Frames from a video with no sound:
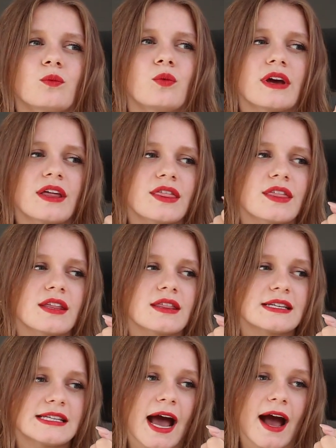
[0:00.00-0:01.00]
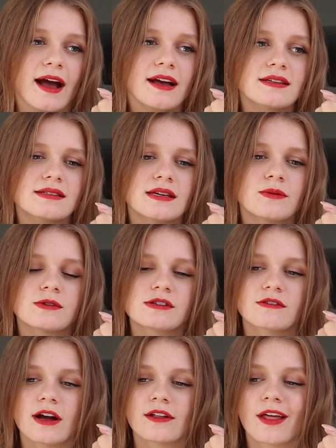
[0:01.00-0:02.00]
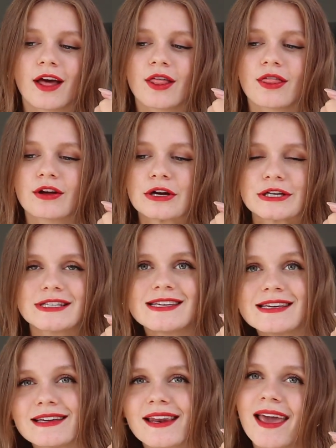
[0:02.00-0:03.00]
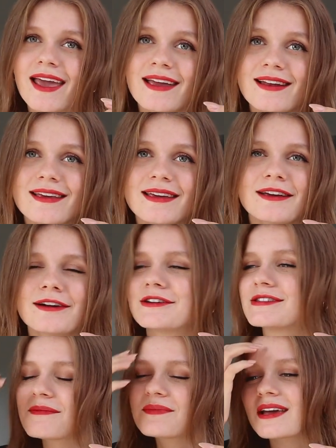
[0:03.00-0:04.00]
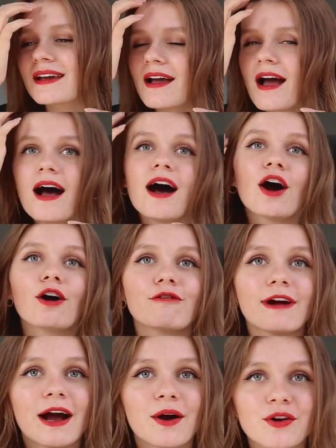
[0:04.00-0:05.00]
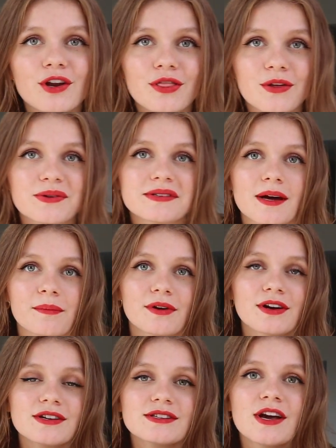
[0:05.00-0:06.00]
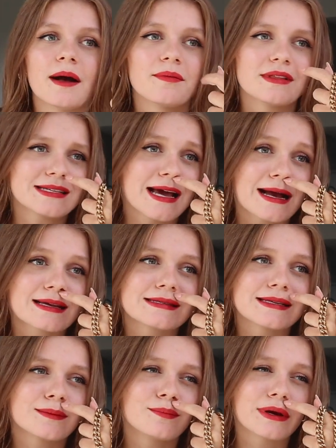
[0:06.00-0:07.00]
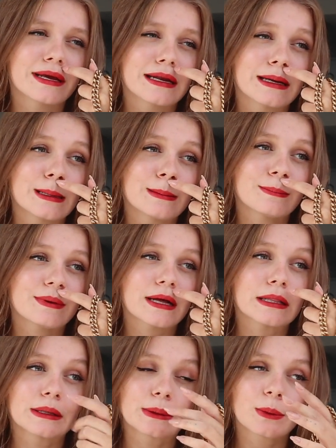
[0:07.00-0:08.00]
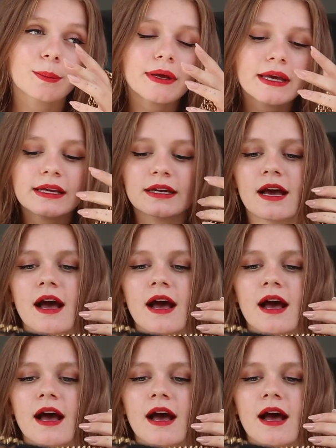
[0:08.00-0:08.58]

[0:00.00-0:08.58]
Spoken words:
With the tax, it was around like $13.80 or something around those numbers. The tax did bring it up a little bit,